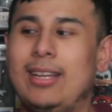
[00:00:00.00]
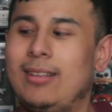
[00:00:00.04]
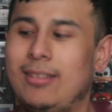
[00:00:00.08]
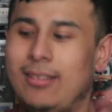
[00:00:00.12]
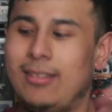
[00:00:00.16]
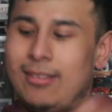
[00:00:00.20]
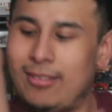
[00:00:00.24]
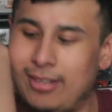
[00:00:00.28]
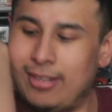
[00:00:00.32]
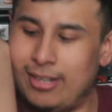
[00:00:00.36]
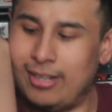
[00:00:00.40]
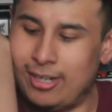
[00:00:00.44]

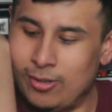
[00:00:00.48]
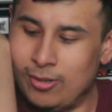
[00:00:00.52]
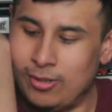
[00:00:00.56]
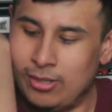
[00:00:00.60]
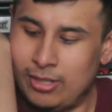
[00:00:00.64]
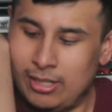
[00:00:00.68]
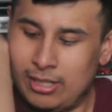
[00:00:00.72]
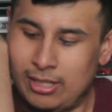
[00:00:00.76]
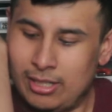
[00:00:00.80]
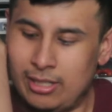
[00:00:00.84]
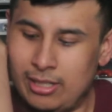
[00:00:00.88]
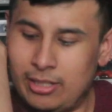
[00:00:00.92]
So
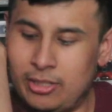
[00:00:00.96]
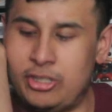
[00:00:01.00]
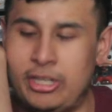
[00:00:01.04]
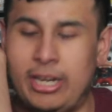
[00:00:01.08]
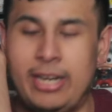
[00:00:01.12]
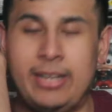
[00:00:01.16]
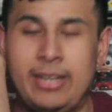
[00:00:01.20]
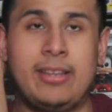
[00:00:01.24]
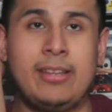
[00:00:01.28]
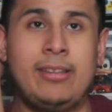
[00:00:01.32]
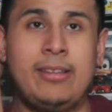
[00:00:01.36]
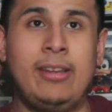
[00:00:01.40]

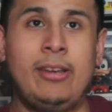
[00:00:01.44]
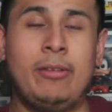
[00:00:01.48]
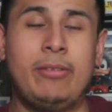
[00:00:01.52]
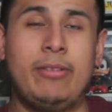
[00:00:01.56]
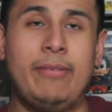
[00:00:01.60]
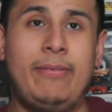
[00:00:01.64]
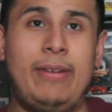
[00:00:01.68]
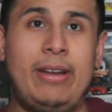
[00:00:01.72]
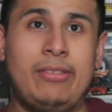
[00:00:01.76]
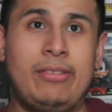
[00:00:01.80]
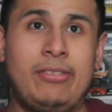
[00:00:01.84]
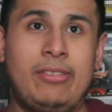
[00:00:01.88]
Chen continues
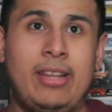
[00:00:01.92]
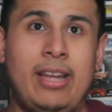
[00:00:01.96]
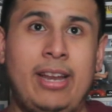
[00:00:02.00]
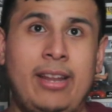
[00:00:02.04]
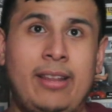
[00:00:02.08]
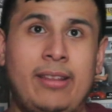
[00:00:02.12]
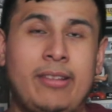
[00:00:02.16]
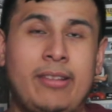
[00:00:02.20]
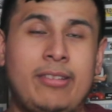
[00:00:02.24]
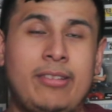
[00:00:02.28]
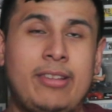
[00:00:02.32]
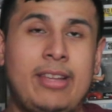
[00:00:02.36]

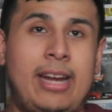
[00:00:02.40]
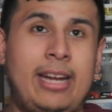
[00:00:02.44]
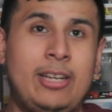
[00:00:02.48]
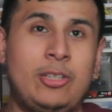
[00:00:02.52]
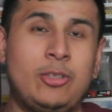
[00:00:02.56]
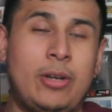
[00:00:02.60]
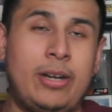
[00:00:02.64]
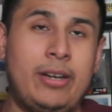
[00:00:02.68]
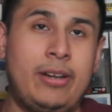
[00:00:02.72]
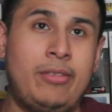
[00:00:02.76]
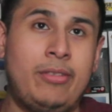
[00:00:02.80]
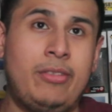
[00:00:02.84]
investigating this guy,
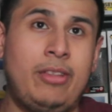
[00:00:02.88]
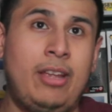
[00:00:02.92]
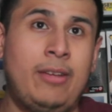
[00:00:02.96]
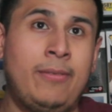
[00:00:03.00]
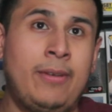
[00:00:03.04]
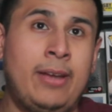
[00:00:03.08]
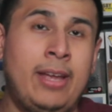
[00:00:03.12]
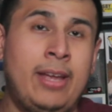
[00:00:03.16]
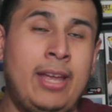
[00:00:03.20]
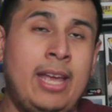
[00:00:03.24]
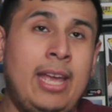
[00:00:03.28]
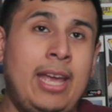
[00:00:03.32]
trying to see
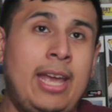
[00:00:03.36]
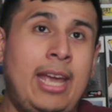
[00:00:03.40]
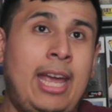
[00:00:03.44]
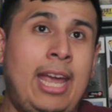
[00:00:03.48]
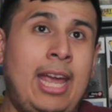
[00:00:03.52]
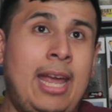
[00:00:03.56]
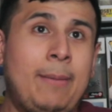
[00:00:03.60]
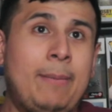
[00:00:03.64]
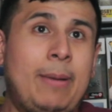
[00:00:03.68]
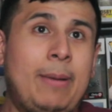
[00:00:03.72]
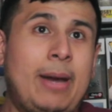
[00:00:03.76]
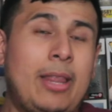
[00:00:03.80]
if like,
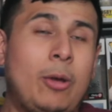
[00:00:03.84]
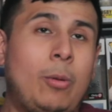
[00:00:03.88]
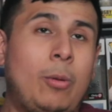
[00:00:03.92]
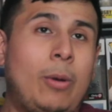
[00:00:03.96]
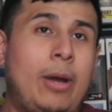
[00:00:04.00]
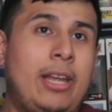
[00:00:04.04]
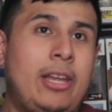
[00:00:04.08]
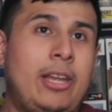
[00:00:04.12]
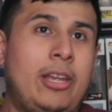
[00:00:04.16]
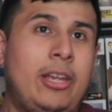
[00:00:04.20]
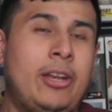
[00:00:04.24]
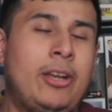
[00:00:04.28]
hey, by the
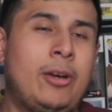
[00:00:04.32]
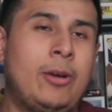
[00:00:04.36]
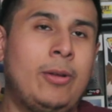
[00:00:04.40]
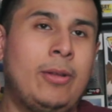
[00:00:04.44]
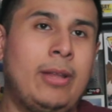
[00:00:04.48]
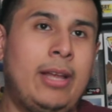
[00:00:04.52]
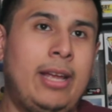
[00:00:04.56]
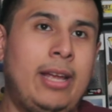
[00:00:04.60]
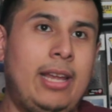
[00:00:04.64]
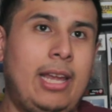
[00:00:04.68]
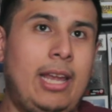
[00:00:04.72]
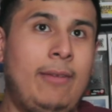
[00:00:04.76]
way, you know,
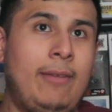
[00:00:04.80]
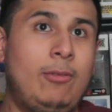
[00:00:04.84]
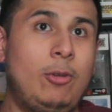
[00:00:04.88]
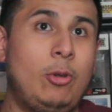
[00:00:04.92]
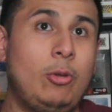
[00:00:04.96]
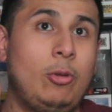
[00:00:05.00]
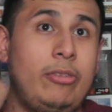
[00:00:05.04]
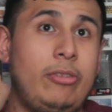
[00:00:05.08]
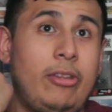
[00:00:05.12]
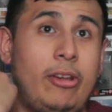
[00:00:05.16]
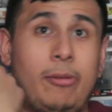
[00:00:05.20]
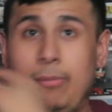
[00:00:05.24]
like if
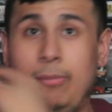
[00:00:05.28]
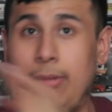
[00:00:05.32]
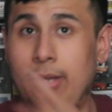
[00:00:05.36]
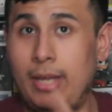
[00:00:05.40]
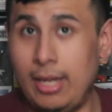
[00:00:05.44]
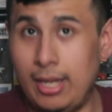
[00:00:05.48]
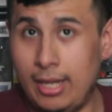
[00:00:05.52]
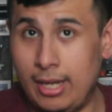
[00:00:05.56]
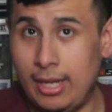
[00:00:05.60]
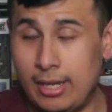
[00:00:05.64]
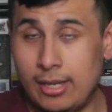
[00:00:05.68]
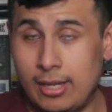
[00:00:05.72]
you tell
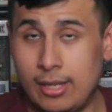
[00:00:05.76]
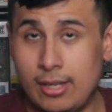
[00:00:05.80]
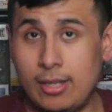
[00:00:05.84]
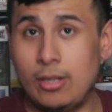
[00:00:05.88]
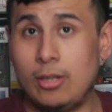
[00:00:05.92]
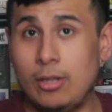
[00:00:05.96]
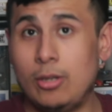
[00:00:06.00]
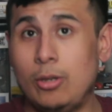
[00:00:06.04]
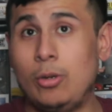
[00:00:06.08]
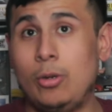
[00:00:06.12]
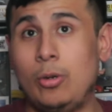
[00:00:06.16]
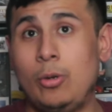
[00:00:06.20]
me
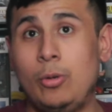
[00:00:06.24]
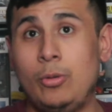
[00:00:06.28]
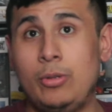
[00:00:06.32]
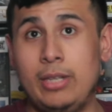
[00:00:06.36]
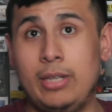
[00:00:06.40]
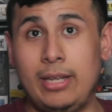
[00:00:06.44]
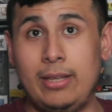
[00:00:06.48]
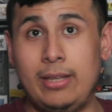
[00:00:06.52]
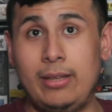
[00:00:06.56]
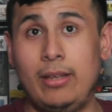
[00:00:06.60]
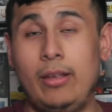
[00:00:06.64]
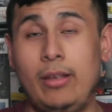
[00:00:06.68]
who
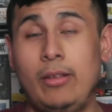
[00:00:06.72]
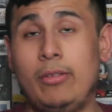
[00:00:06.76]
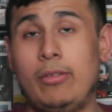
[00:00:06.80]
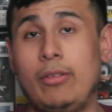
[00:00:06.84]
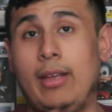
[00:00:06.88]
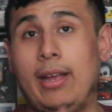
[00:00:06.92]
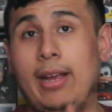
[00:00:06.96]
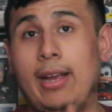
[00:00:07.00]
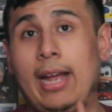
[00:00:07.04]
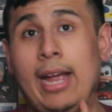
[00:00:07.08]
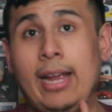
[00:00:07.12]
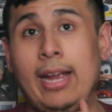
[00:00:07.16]
did
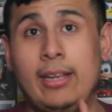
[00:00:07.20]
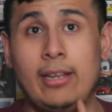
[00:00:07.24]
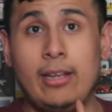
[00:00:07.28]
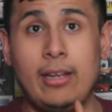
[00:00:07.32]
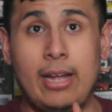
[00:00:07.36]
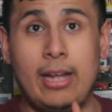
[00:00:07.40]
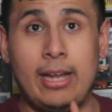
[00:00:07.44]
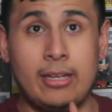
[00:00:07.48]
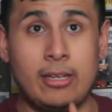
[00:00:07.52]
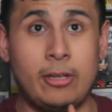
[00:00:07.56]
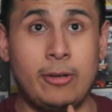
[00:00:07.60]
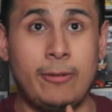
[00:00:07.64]
this, like I
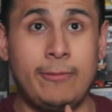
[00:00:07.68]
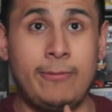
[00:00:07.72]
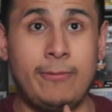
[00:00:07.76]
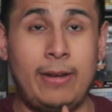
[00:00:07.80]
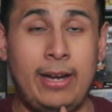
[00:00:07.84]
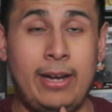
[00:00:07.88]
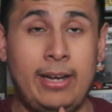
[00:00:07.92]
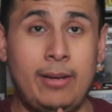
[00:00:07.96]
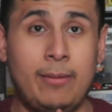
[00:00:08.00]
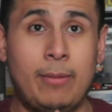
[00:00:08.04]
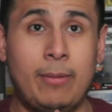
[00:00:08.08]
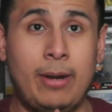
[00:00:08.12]
can go
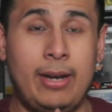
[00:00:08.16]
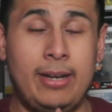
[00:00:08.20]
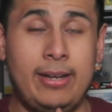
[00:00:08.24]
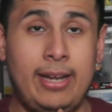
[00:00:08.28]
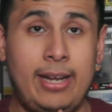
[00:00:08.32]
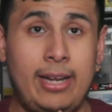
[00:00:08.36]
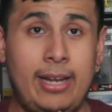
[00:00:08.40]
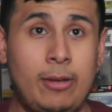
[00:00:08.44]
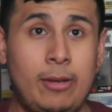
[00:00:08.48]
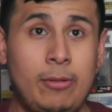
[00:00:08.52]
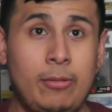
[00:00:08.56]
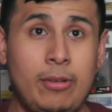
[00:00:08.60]
find him right
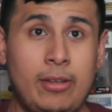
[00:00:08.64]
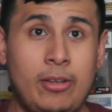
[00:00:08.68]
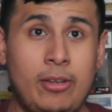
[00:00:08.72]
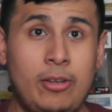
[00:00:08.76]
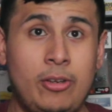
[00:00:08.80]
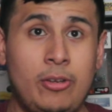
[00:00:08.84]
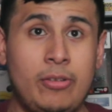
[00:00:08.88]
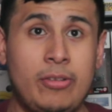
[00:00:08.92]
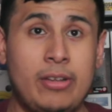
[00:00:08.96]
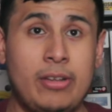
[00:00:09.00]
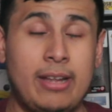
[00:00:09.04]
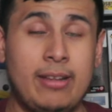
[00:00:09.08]
now.
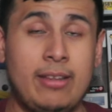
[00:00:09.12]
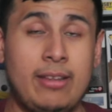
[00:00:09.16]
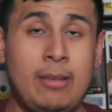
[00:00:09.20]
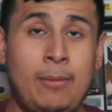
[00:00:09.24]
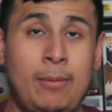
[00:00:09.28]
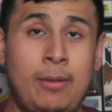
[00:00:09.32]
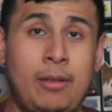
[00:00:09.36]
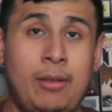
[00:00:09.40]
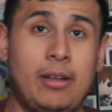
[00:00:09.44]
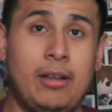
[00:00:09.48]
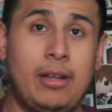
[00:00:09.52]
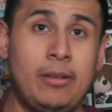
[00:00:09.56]
You just got to
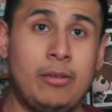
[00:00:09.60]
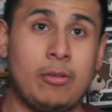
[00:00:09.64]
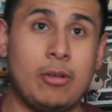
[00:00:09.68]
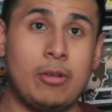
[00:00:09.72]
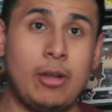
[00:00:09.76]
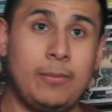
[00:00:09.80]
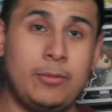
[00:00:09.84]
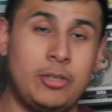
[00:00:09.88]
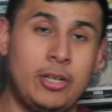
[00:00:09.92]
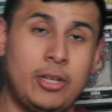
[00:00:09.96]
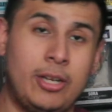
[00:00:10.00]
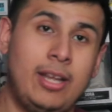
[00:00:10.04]
give me a
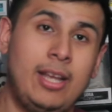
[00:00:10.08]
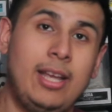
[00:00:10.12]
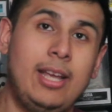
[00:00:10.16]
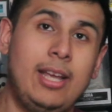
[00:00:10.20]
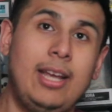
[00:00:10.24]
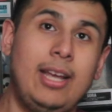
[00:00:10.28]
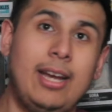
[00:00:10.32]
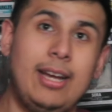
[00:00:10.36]
description.